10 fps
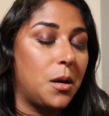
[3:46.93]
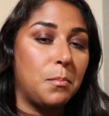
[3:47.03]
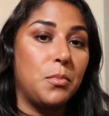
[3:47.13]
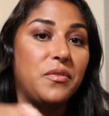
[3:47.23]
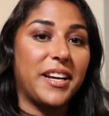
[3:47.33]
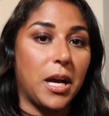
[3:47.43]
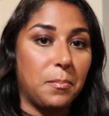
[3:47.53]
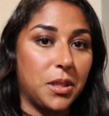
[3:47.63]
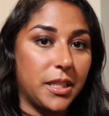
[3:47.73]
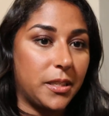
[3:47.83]
Moving up
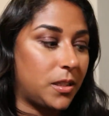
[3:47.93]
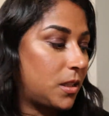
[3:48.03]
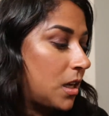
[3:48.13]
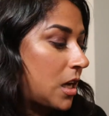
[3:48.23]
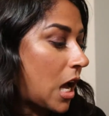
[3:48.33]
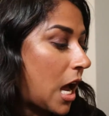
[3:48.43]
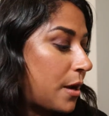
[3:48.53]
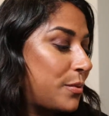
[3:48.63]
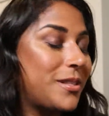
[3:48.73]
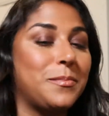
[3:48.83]
a little, I
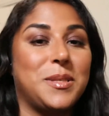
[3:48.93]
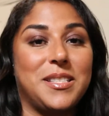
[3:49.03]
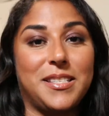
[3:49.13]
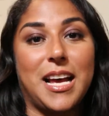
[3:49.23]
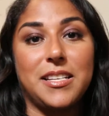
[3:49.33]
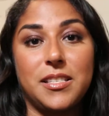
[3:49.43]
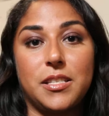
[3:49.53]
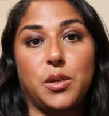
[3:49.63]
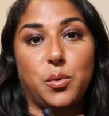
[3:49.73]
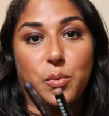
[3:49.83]
was
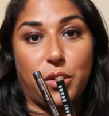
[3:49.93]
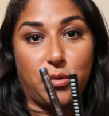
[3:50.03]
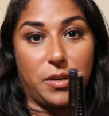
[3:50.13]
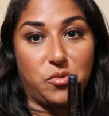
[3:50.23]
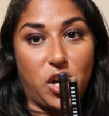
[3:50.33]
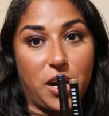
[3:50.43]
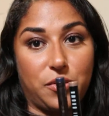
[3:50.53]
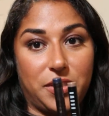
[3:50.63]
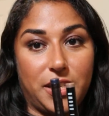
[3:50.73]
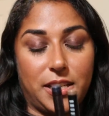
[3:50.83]
obsessed with cream shadow
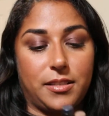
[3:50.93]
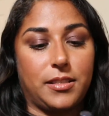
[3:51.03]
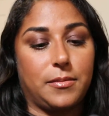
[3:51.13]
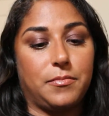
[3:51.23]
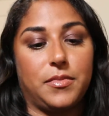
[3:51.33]
sticks.